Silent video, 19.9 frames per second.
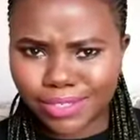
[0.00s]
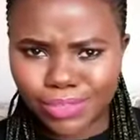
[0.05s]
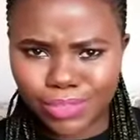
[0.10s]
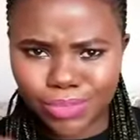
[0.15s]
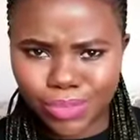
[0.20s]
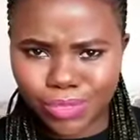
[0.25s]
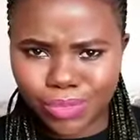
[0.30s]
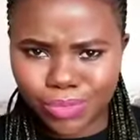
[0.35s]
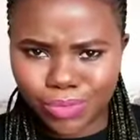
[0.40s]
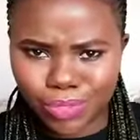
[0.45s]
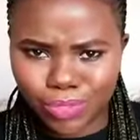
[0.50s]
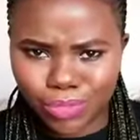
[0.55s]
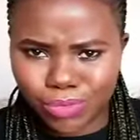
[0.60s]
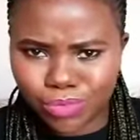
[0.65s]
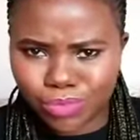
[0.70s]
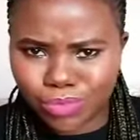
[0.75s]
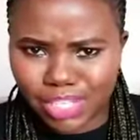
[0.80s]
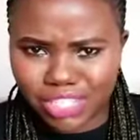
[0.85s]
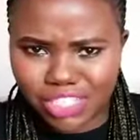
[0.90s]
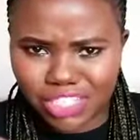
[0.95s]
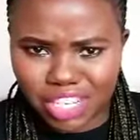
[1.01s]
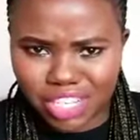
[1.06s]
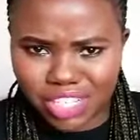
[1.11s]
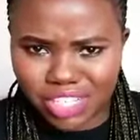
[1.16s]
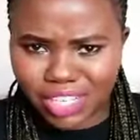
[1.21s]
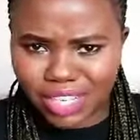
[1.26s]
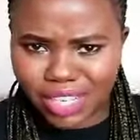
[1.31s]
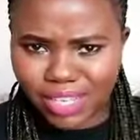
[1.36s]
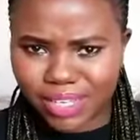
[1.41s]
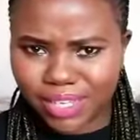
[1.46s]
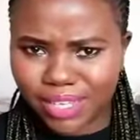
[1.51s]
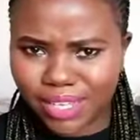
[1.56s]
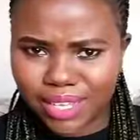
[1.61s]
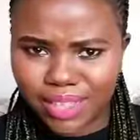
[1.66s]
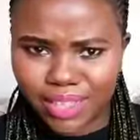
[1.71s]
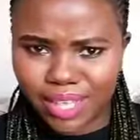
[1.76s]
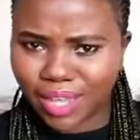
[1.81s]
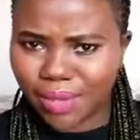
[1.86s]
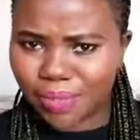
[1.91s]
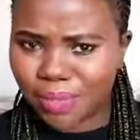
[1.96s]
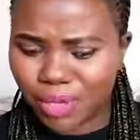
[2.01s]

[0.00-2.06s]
Since when do we do the check check thing?